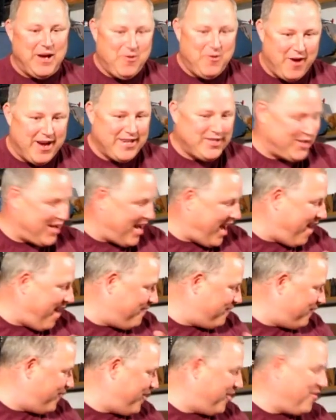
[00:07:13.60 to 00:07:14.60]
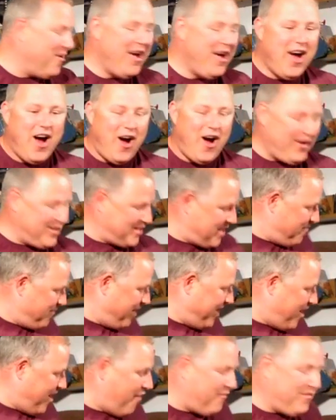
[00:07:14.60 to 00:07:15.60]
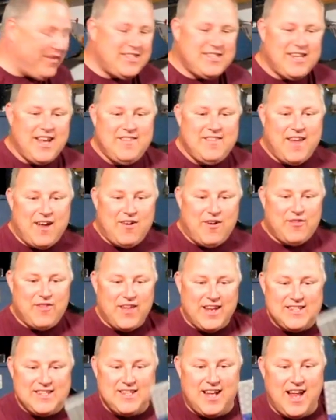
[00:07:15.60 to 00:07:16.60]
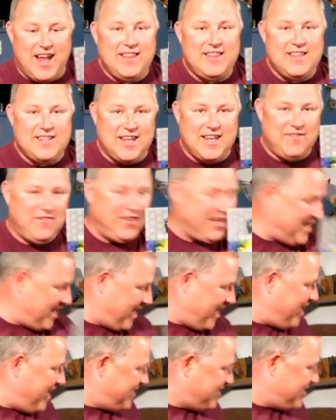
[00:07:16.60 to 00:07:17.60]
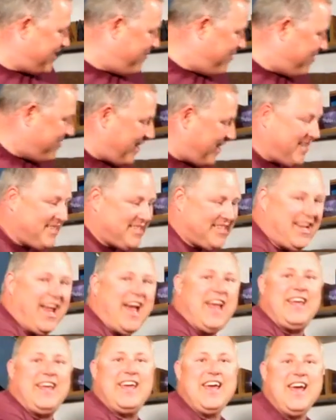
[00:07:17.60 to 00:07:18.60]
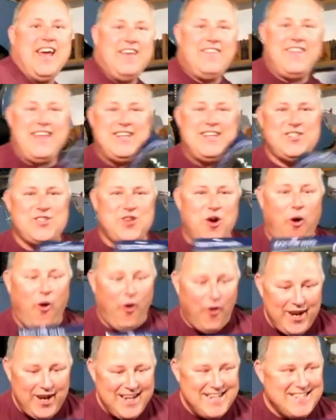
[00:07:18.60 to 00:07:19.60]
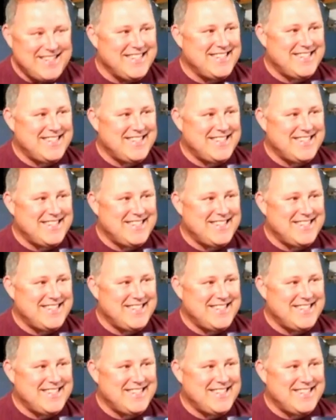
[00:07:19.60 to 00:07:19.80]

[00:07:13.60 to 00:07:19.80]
question I have for you. I mean, obviously there are things like the DVDs, there are things like these toys and